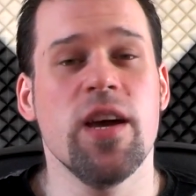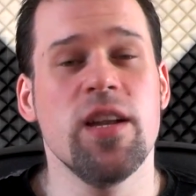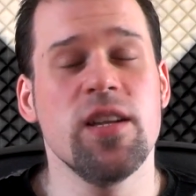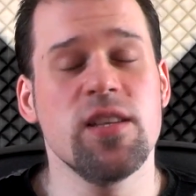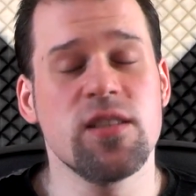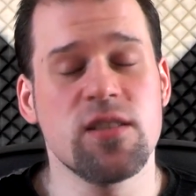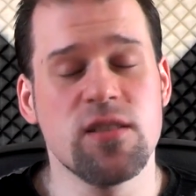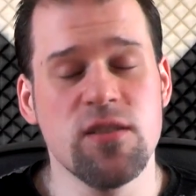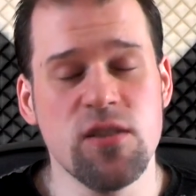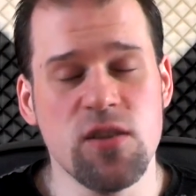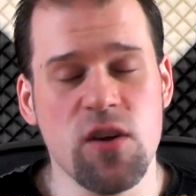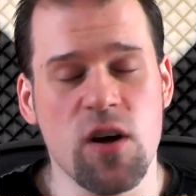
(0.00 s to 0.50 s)
it
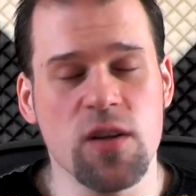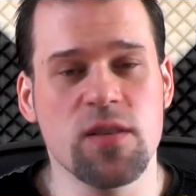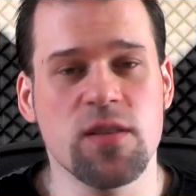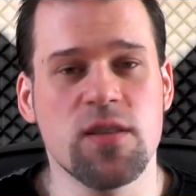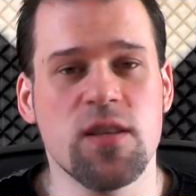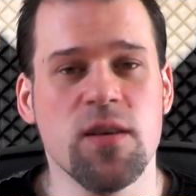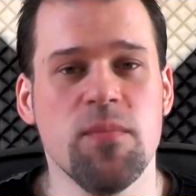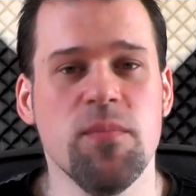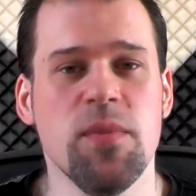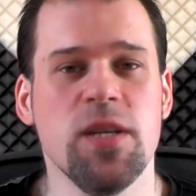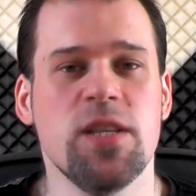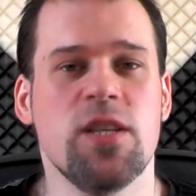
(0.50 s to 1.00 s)
is
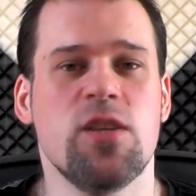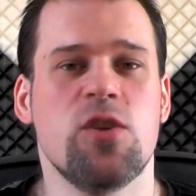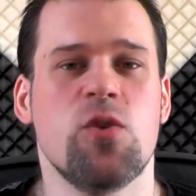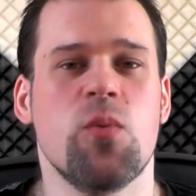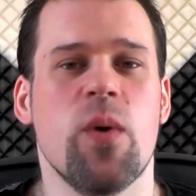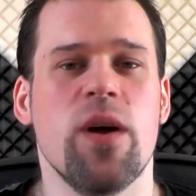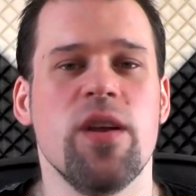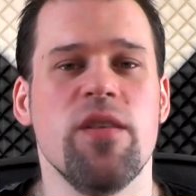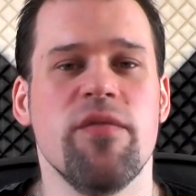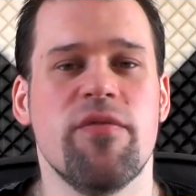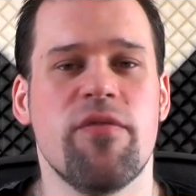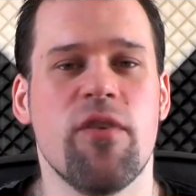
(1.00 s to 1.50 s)
not the mid
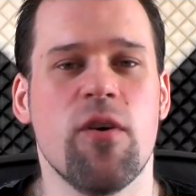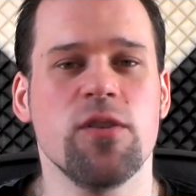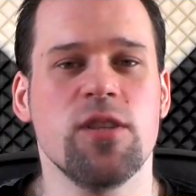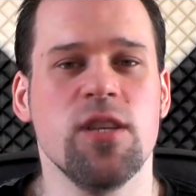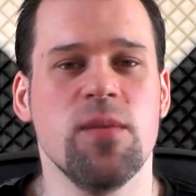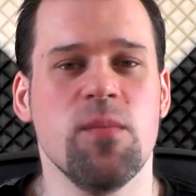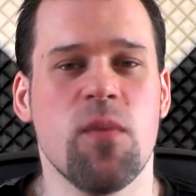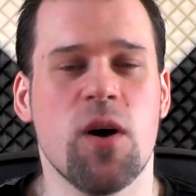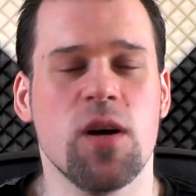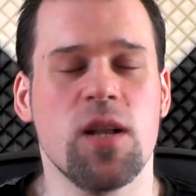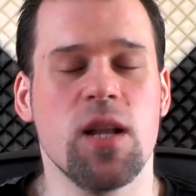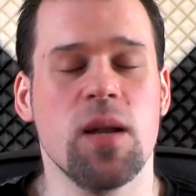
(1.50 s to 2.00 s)

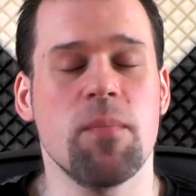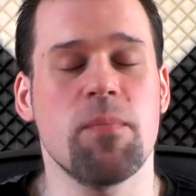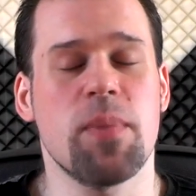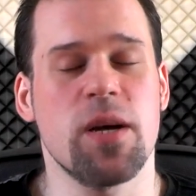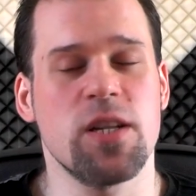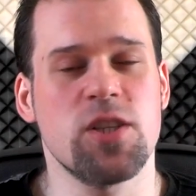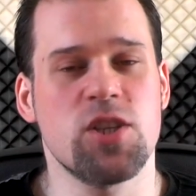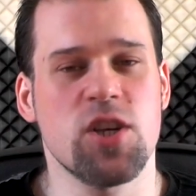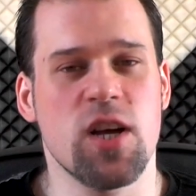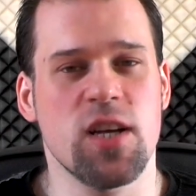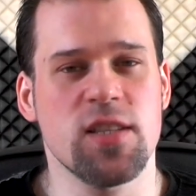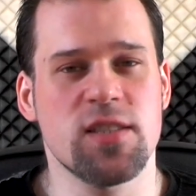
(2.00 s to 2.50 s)
2014 model
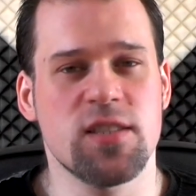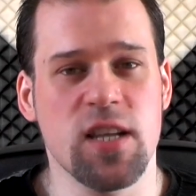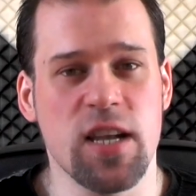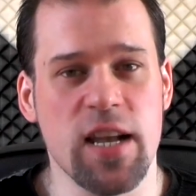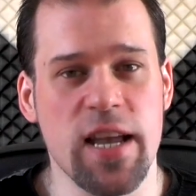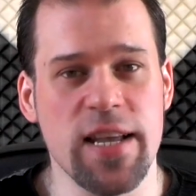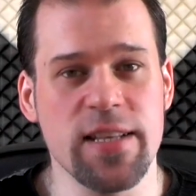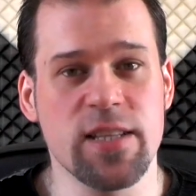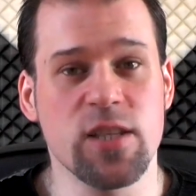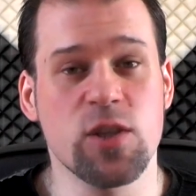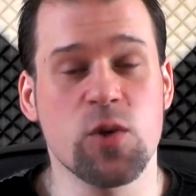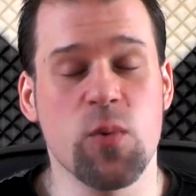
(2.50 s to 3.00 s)
but just the
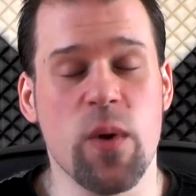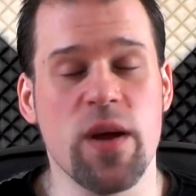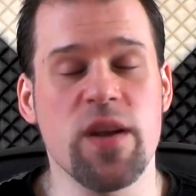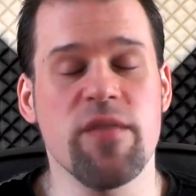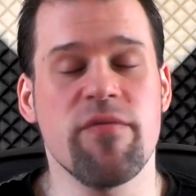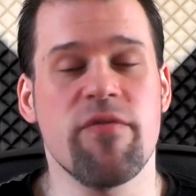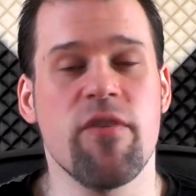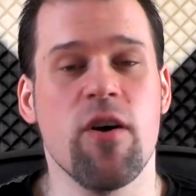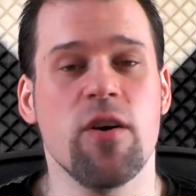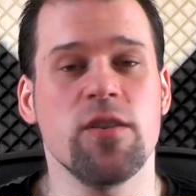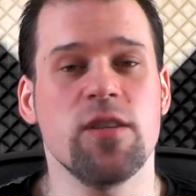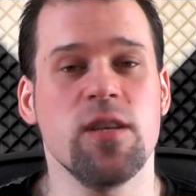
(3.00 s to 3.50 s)
late
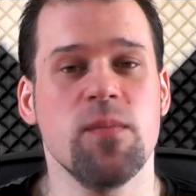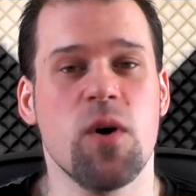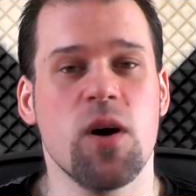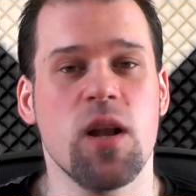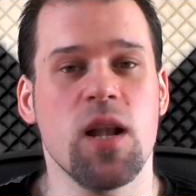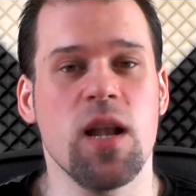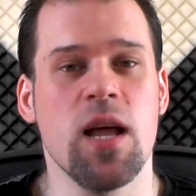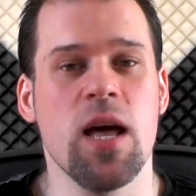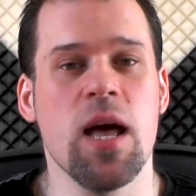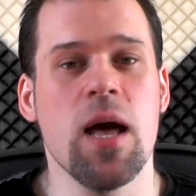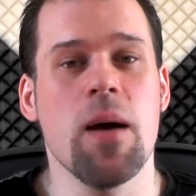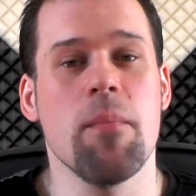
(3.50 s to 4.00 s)
2013
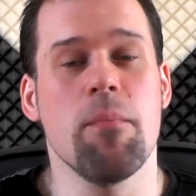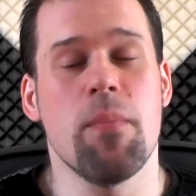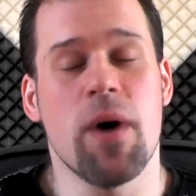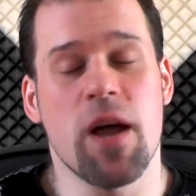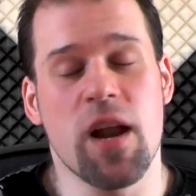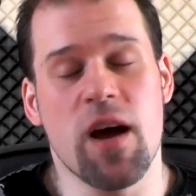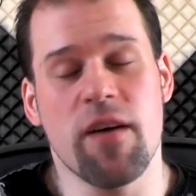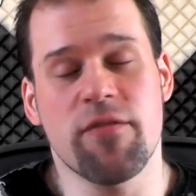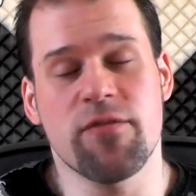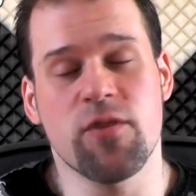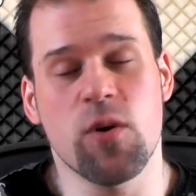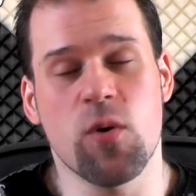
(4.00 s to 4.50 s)
model
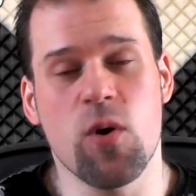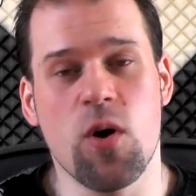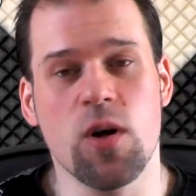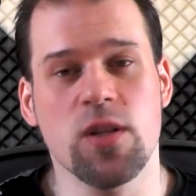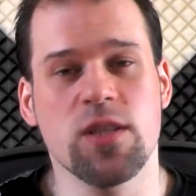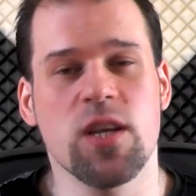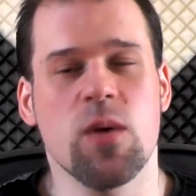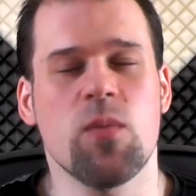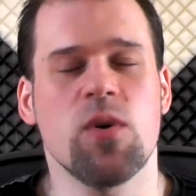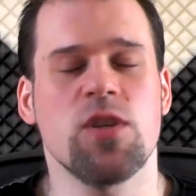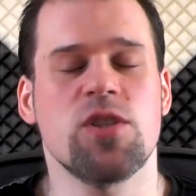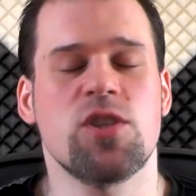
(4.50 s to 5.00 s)
but after
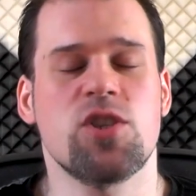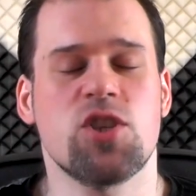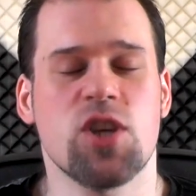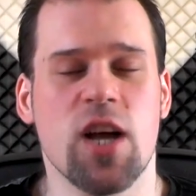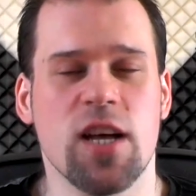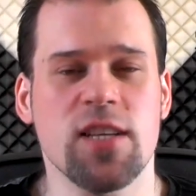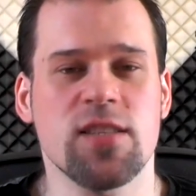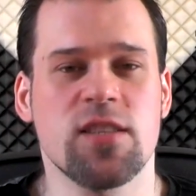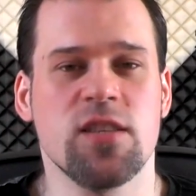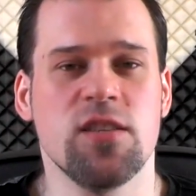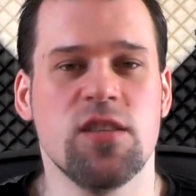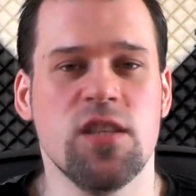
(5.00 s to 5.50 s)
all there was
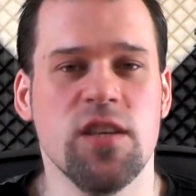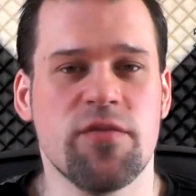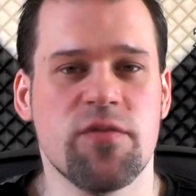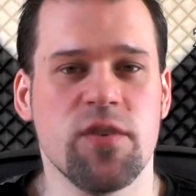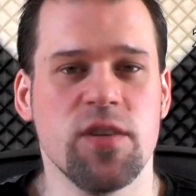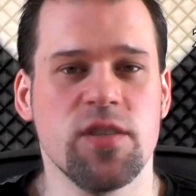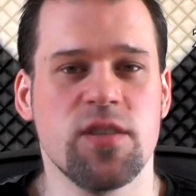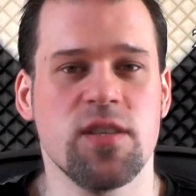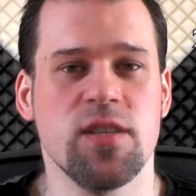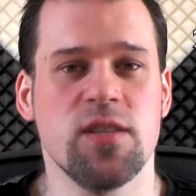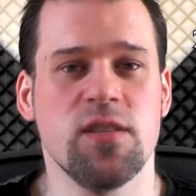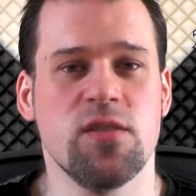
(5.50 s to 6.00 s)
just a
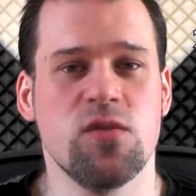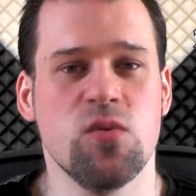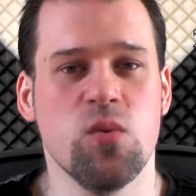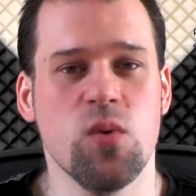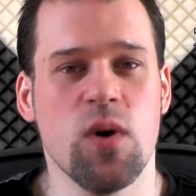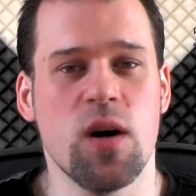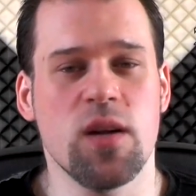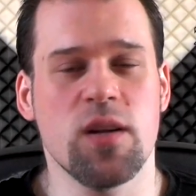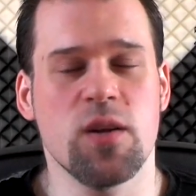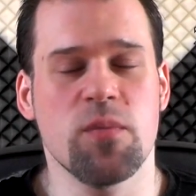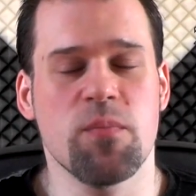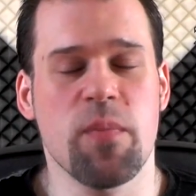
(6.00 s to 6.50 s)
difference in
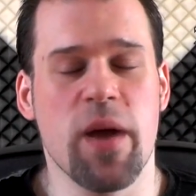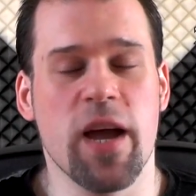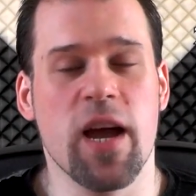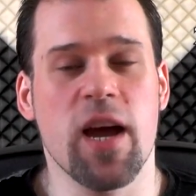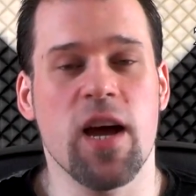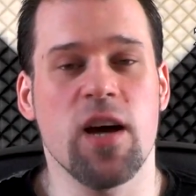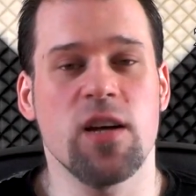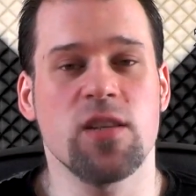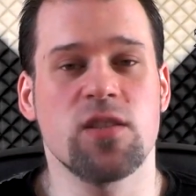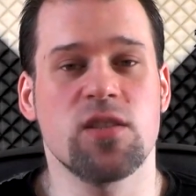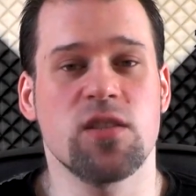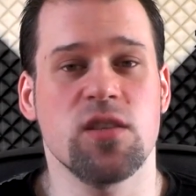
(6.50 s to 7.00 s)
200
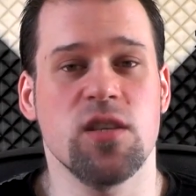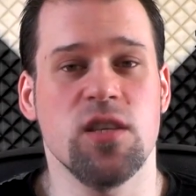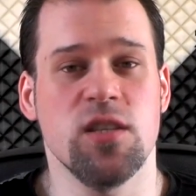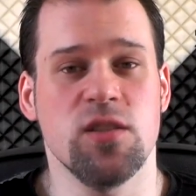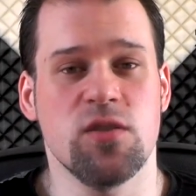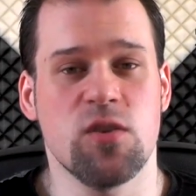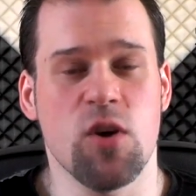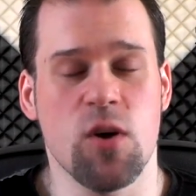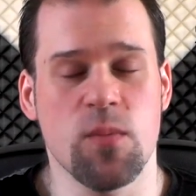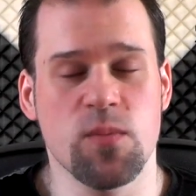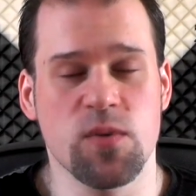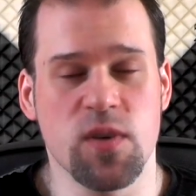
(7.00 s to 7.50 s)
MHz
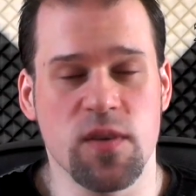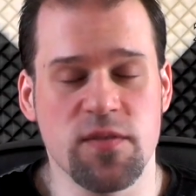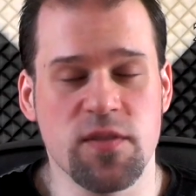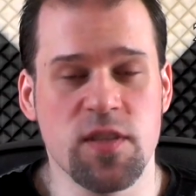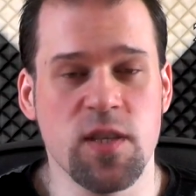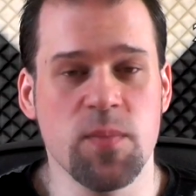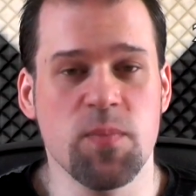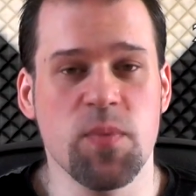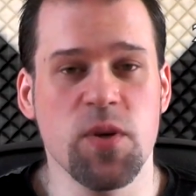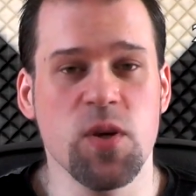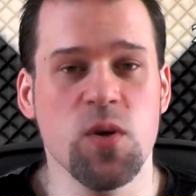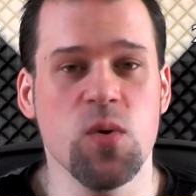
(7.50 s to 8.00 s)
in terms of
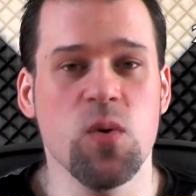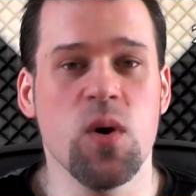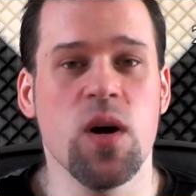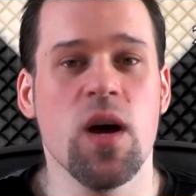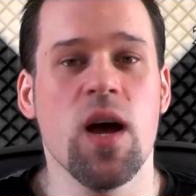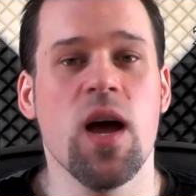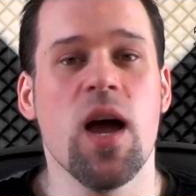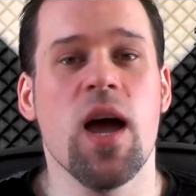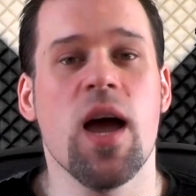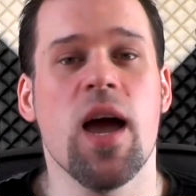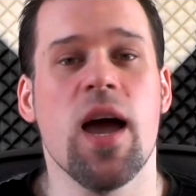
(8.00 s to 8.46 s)
CPU